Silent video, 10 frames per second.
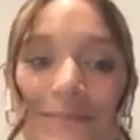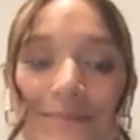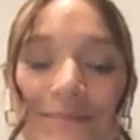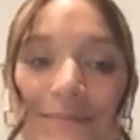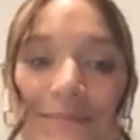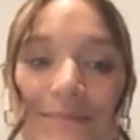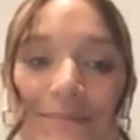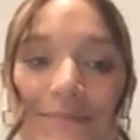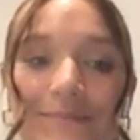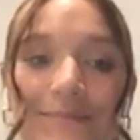
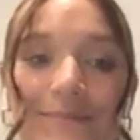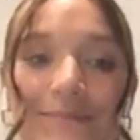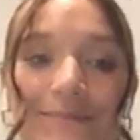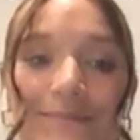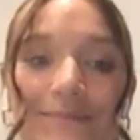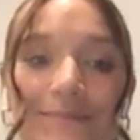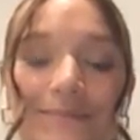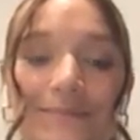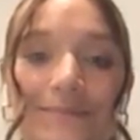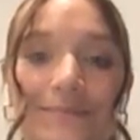
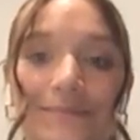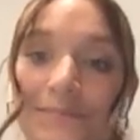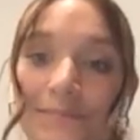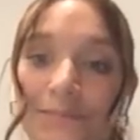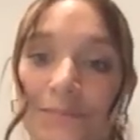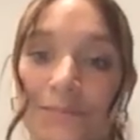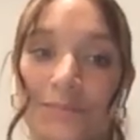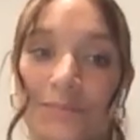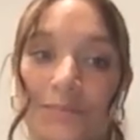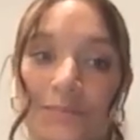
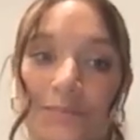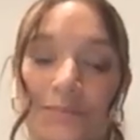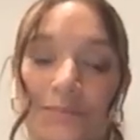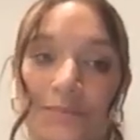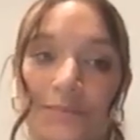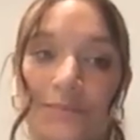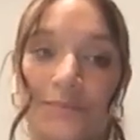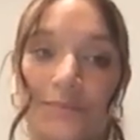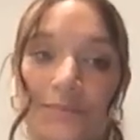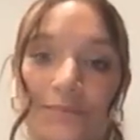
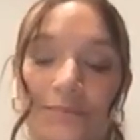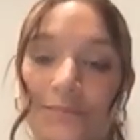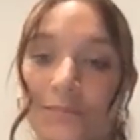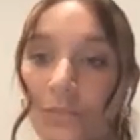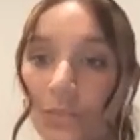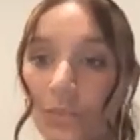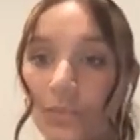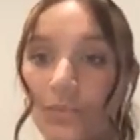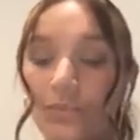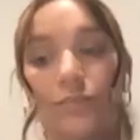This person isn't speaking.